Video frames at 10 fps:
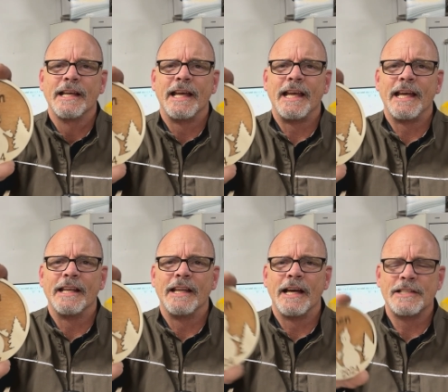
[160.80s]

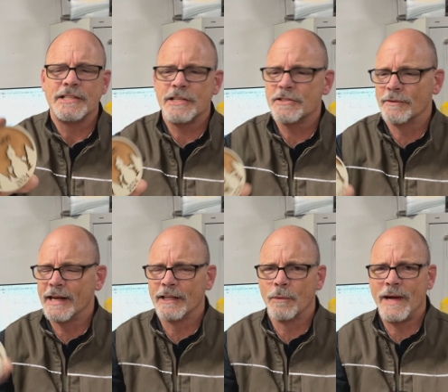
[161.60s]
And I just use a
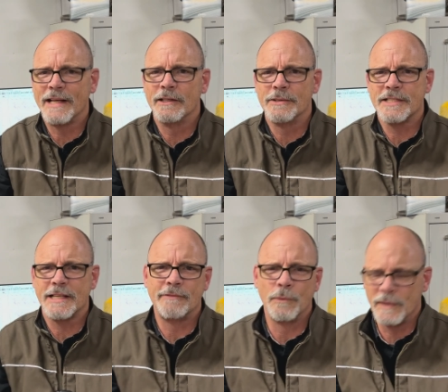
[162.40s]
regular white glue
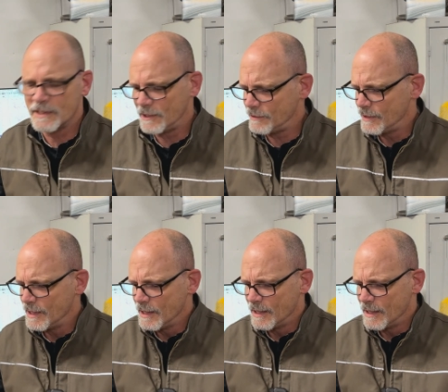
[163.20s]
instead of a wood glue.